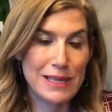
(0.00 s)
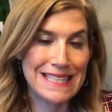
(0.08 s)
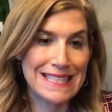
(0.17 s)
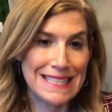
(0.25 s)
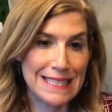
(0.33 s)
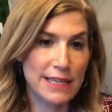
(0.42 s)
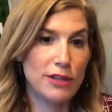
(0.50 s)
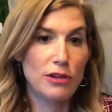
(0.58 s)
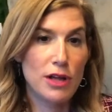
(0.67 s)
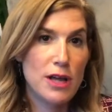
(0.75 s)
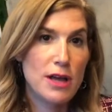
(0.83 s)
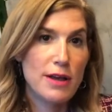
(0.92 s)
can still
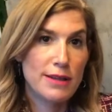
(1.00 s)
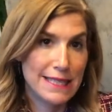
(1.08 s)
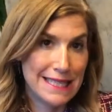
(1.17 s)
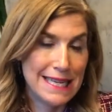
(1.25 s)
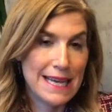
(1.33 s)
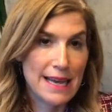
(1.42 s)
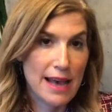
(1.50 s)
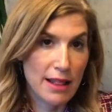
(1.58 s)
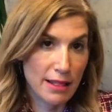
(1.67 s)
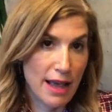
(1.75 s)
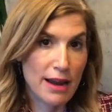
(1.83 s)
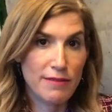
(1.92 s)
see a
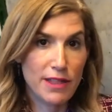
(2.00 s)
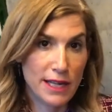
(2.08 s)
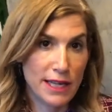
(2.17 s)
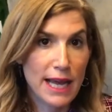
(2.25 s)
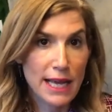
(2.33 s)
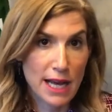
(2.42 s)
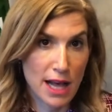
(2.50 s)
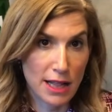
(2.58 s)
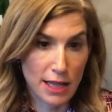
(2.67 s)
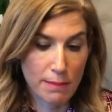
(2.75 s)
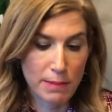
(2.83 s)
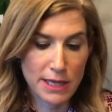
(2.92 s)
lot of the
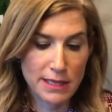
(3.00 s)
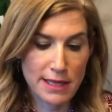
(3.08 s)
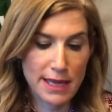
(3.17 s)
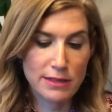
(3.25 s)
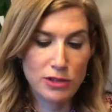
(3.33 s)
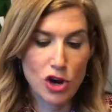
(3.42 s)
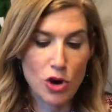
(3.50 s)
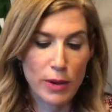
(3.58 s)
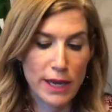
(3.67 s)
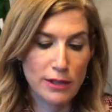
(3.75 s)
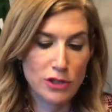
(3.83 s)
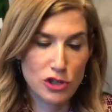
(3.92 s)
glycolic, because that's
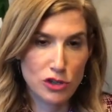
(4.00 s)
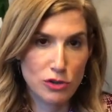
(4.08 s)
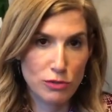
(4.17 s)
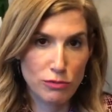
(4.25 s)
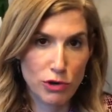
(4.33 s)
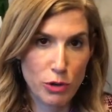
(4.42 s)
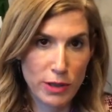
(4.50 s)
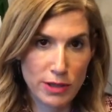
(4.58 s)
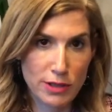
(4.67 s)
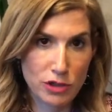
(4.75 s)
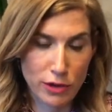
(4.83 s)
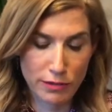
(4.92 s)
going to ruin the
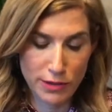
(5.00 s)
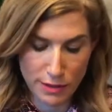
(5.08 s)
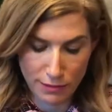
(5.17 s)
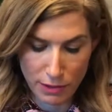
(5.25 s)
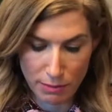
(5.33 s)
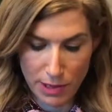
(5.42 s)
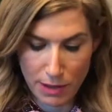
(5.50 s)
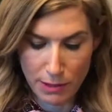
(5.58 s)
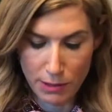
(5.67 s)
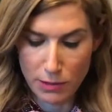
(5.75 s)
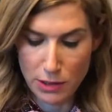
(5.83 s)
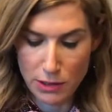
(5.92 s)
surface of the
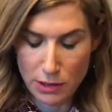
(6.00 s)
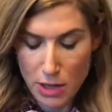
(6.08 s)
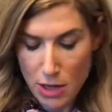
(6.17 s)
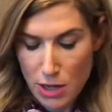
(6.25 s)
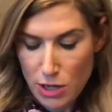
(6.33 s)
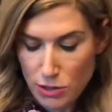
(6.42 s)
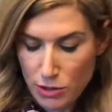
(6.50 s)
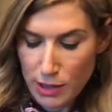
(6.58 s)
priming wand. So